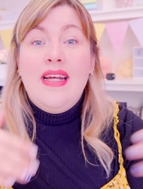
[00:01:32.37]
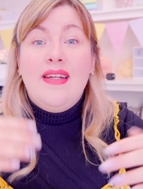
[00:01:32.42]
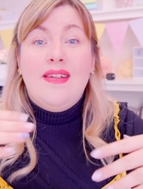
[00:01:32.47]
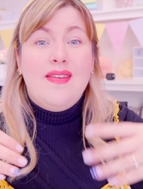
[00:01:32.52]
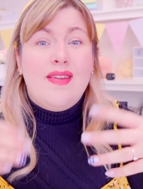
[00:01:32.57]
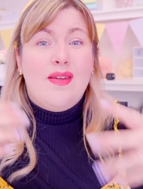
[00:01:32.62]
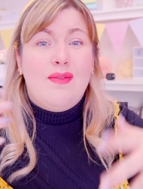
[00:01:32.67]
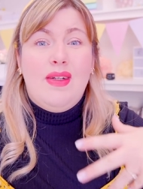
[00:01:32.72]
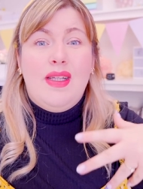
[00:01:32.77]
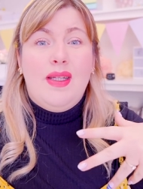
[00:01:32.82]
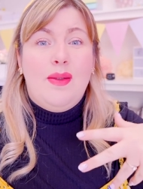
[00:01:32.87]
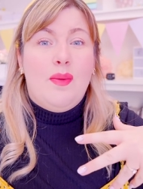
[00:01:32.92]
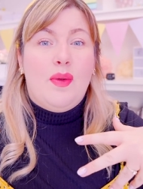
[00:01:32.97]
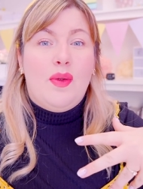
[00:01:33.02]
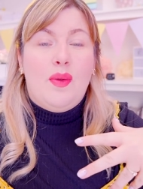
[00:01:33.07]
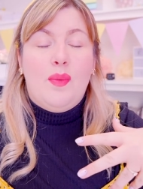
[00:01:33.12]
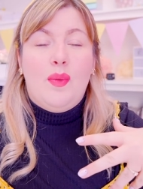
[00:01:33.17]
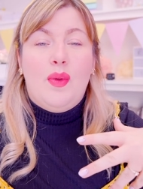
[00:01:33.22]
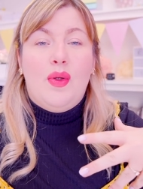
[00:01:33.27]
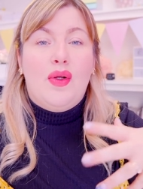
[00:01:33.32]
because I really
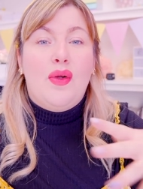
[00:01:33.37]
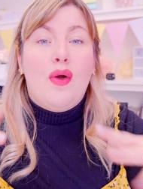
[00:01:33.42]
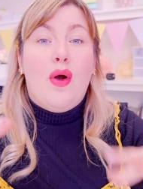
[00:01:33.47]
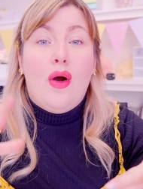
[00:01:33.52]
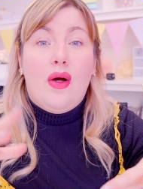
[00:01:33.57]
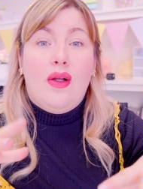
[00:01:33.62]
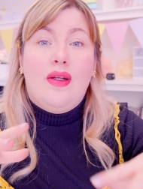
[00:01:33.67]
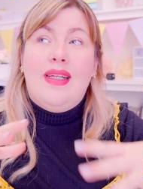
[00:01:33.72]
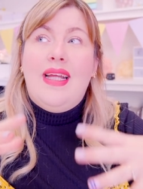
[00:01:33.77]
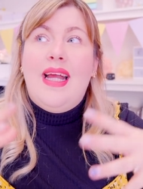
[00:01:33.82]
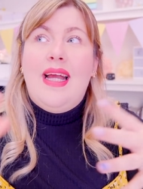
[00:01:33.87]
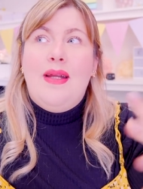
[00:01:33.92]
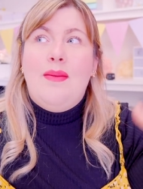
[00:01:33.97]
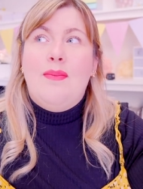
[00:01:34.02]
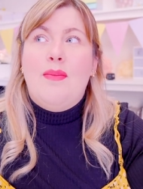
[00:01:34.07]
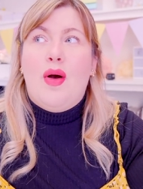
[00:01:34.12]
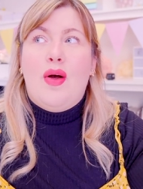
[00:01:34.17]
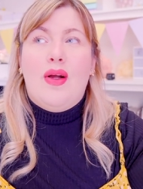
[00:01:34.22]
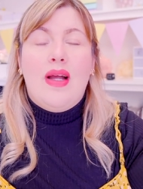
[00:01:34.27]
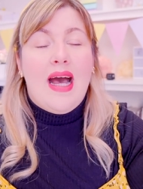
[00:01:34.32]
want to work on
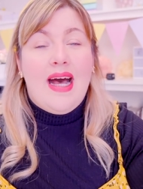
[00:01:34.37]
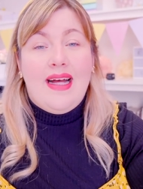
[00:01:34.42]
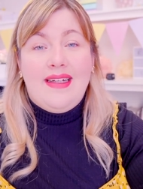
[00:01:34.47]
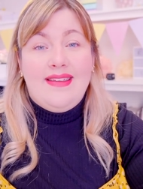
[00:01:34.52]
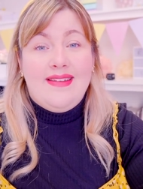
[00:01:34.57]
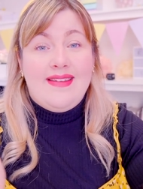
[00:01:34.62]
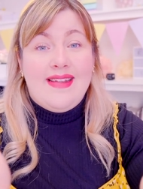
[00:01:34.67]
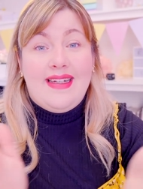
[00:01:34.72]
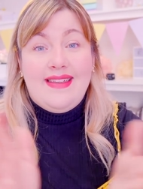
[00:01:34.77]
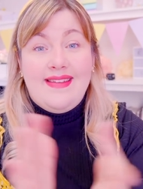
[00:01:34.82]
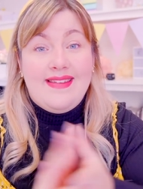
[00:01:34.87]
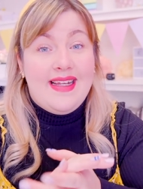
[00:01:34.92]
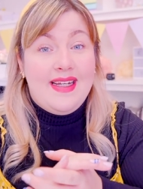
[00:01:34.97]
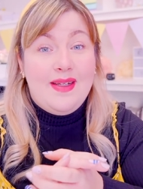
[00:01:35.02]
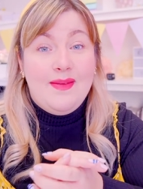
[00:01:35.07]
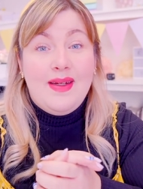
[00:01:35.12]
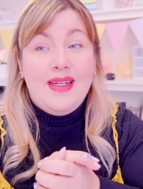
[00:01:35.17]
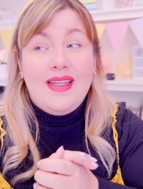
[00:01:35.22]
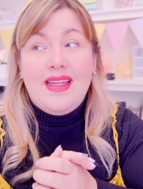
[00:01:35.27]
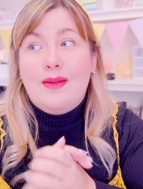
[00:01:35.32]
getting more card designs
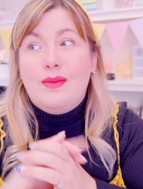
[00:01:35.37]
anyway.